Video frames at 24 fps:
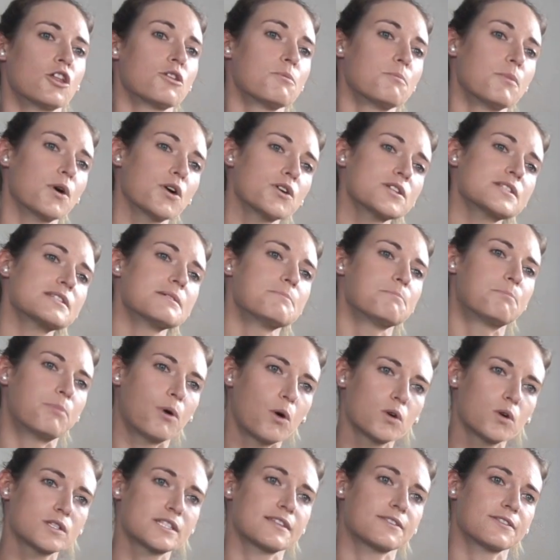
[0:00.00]
The most
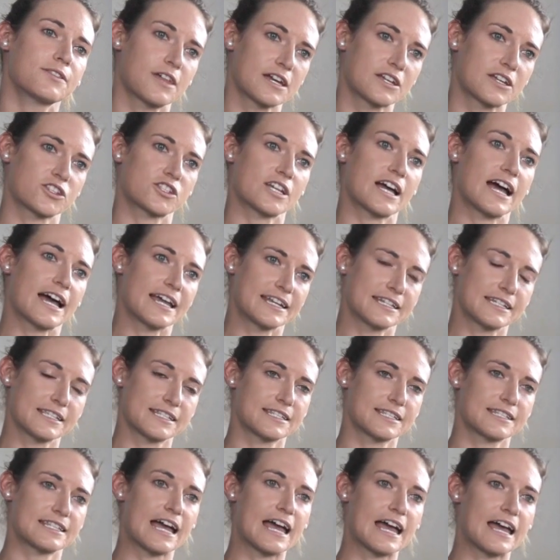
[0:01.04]
important thing to
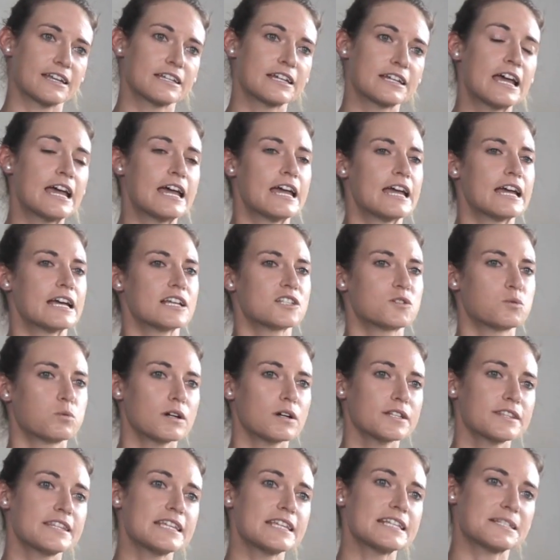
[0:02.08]
understand is
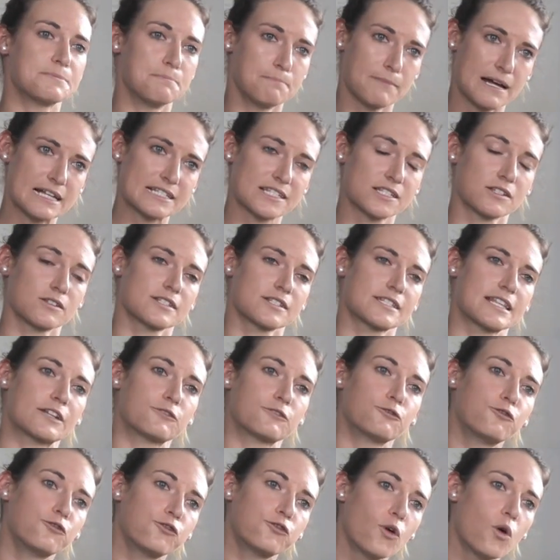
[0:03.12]
what these muscles that
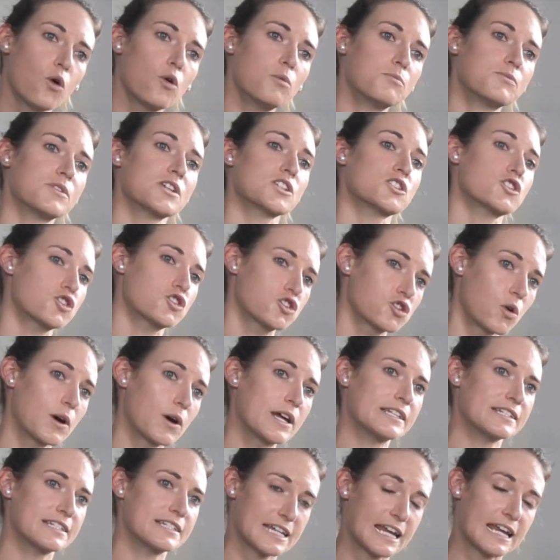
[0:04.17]
form this
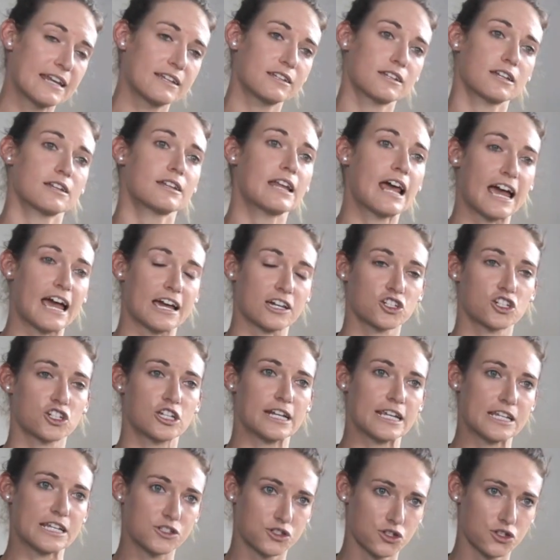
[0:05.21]
joint tendon actually